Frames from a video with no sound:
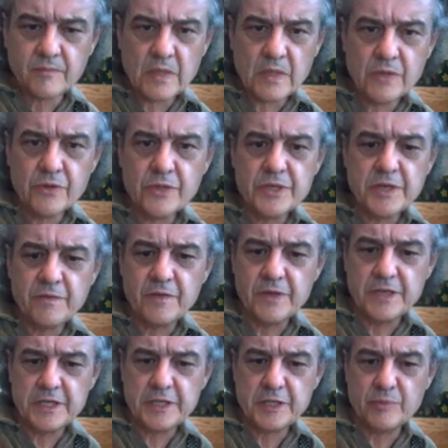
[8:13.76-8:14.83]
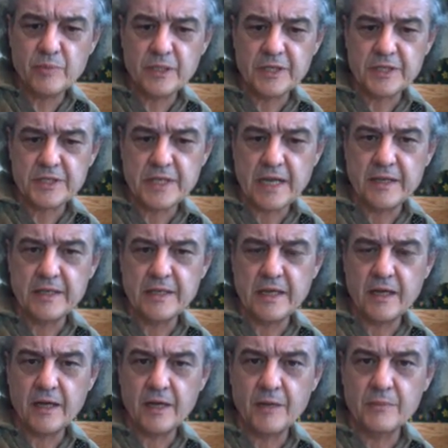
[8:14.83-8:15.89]
they're different disciplines, and
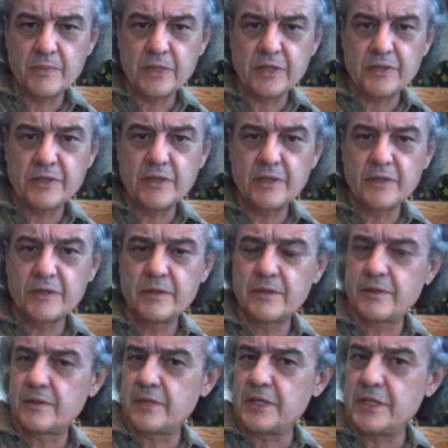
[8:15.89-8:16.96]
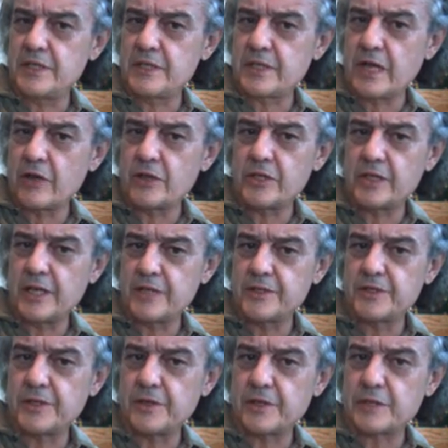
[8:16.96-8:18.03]
these
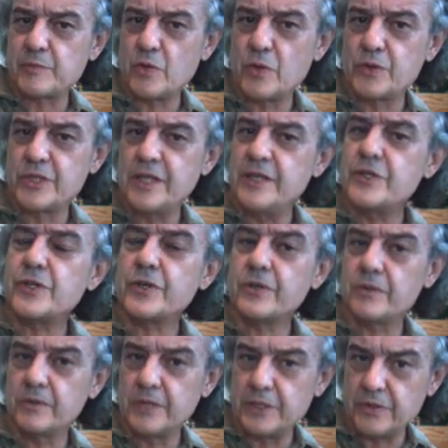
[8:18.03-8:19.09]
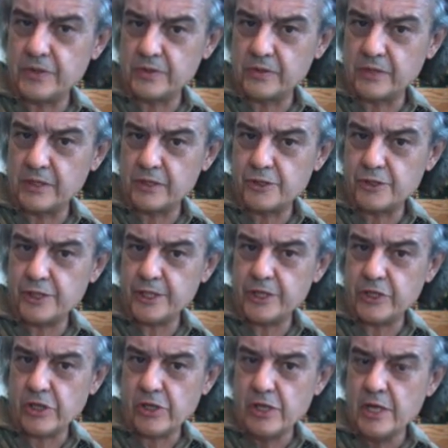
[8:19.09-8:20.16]
calculators are exposed internally to the little
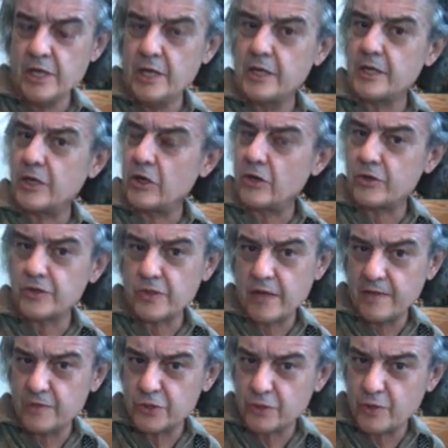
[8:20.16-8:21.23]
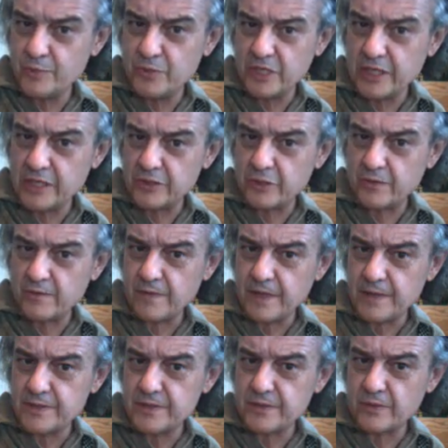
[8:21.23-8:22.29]
genie. I also have a scripting
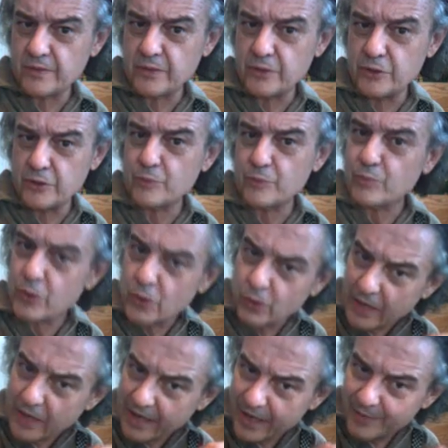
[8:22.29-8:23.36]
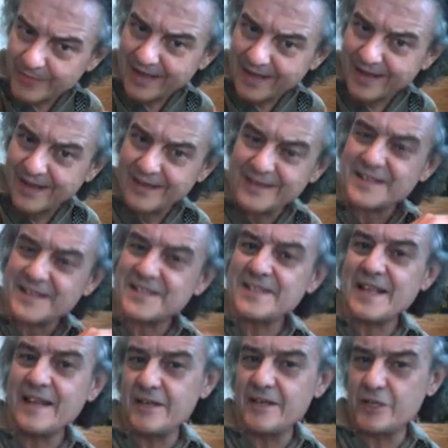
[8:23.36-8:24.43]
interface so that you can program and
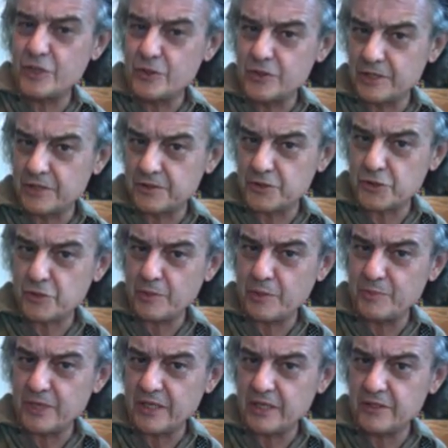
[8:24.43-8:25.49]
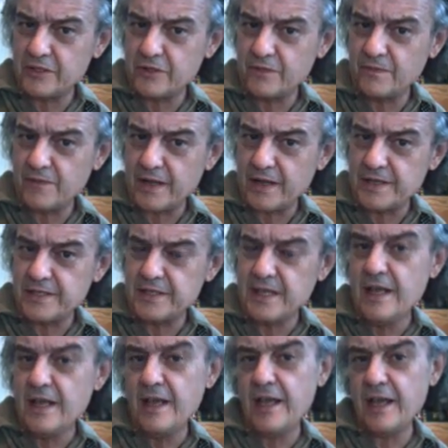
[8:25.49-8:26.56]
extend it using the scripting interface,
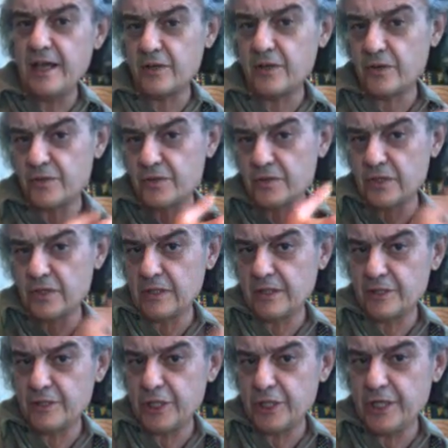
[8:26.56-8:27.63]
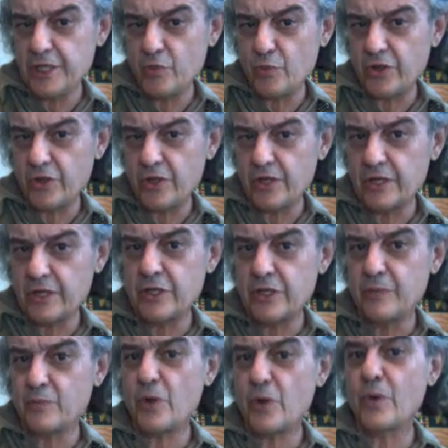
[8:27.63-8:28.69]
and also the little genie within it
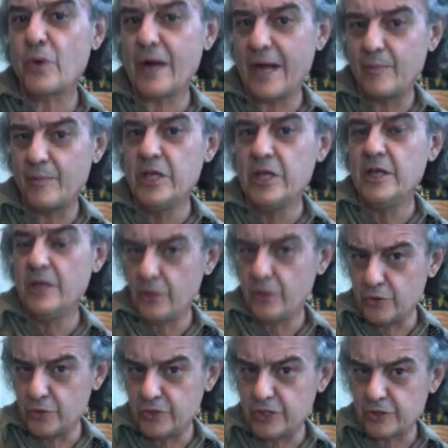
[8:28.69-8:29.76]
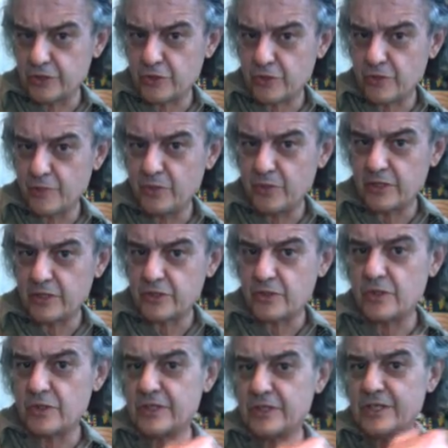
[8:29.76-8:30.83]
can program using the scripting,
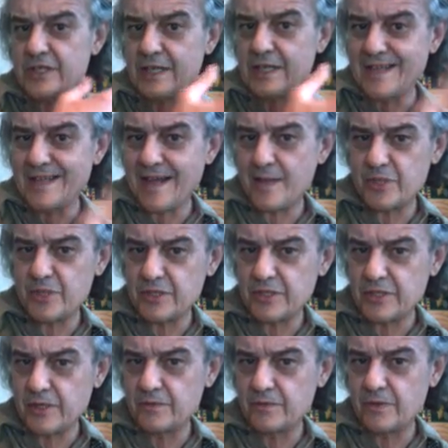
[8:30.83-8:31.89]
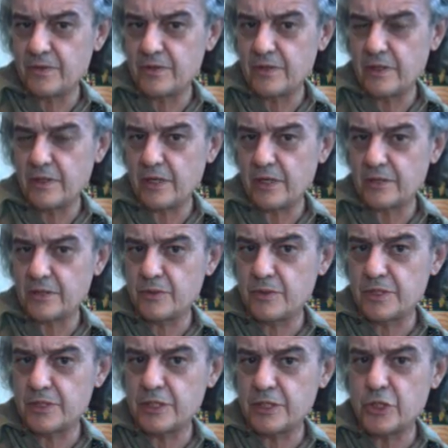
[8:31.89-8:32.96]
so that this adapts itself
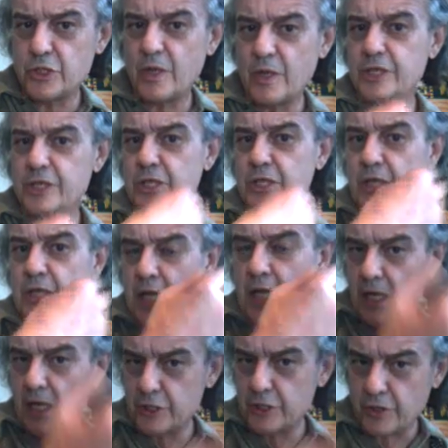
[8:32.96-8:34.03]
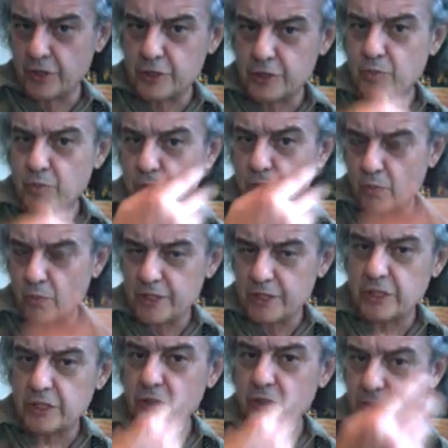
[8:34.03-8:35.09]
to a situation and starts
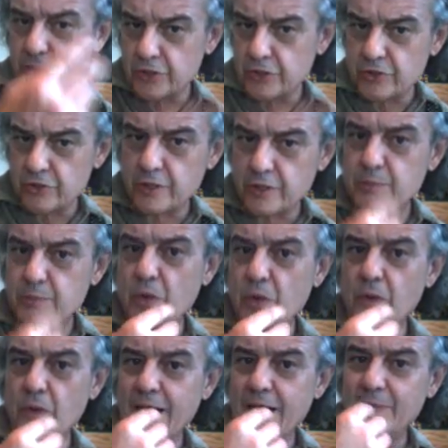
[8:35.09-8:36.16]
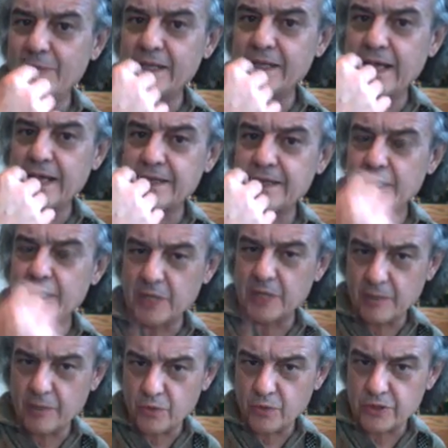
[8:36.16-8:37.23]
once it learns, it starts programming and
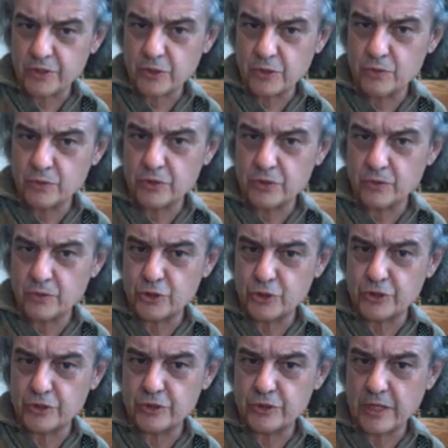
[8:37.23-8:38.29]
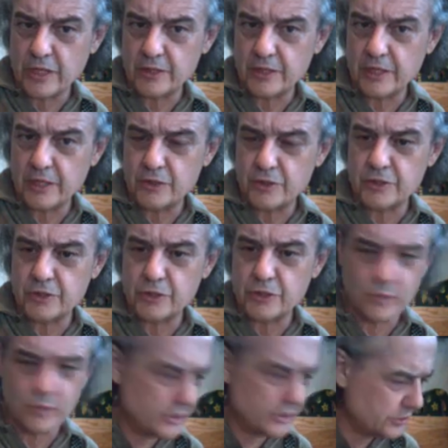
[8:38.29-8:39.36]
coming up with its own solutions to
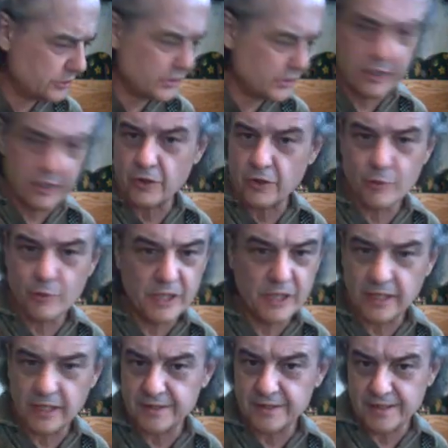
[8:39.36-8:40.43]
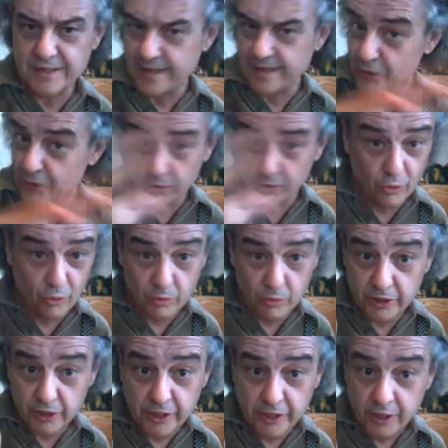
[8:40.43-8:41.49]
situations. They can all be linked together
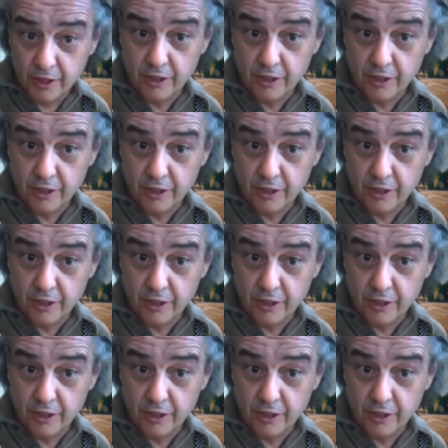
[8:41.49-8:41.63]
globally.